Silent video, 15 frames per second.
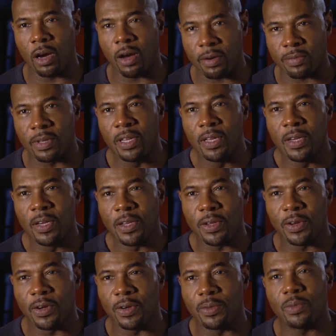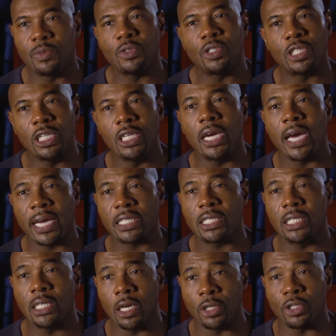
off. You know, she actually